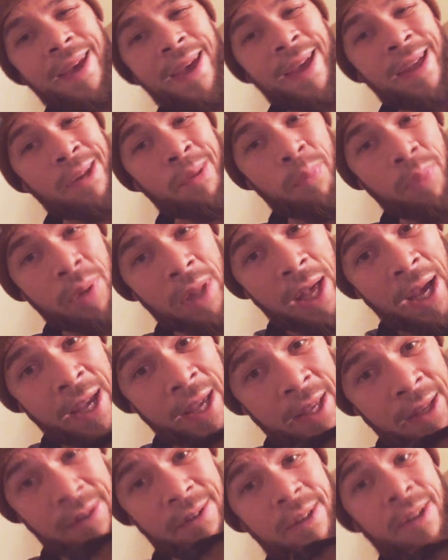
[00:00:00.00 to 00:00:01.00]
and apply
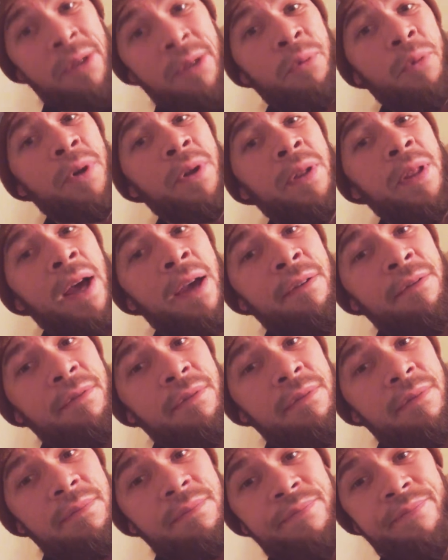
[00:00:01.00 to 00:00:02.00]
it in real
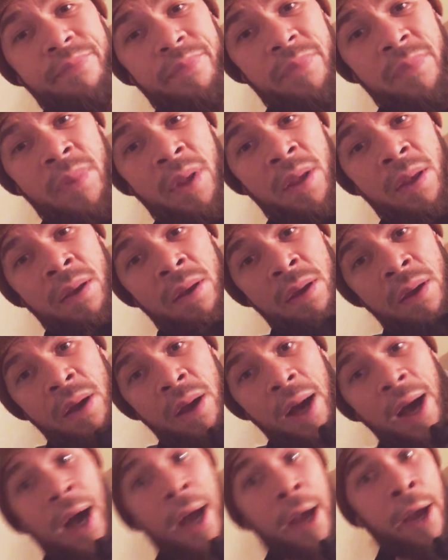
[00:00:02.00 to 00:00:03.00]
life,
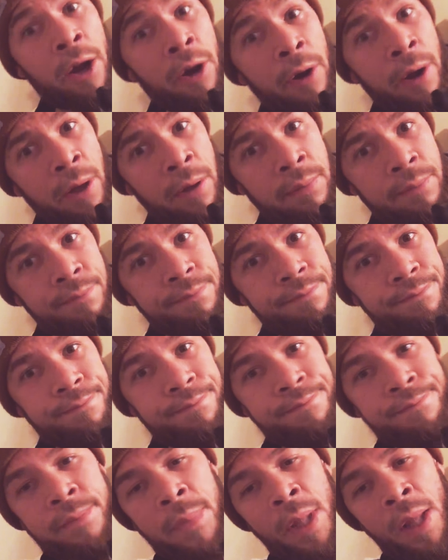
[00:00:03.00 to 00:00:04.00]
IRL.
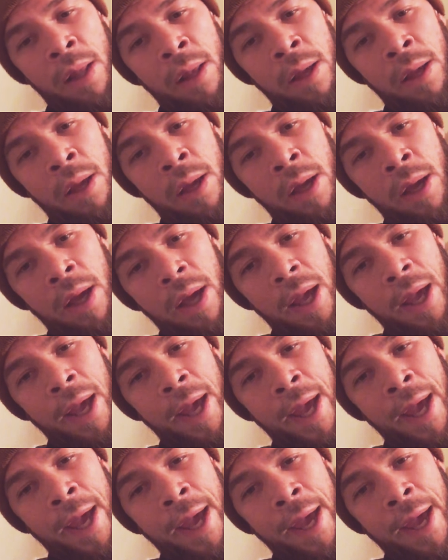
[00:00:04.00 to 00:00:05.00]

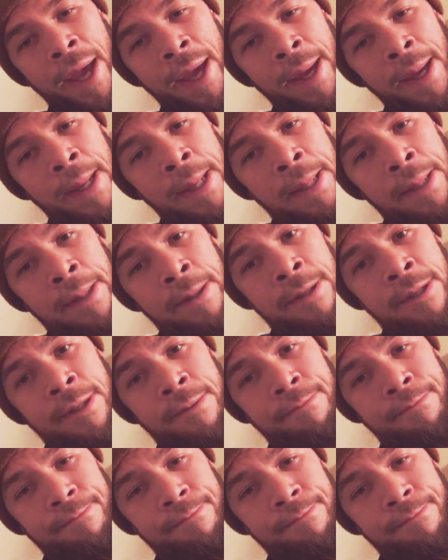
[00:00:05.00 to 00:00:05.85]
And